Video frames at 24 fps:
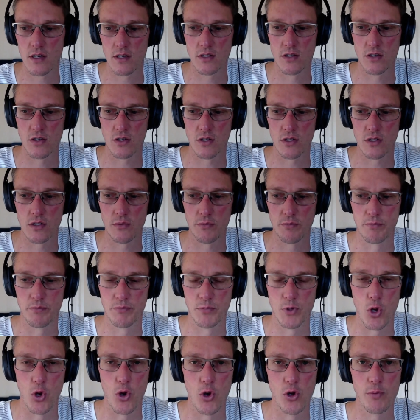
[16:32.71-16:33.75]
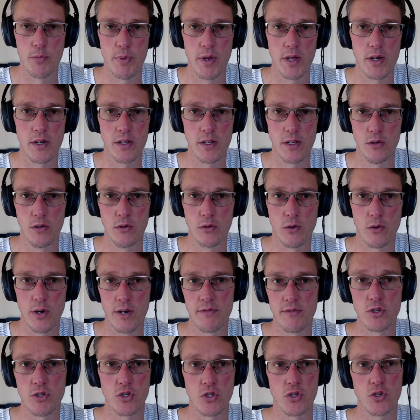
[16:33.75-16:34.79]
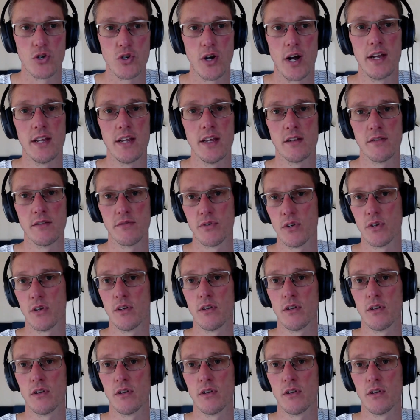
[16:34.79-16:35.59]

to earn a better yield, or even just trading it for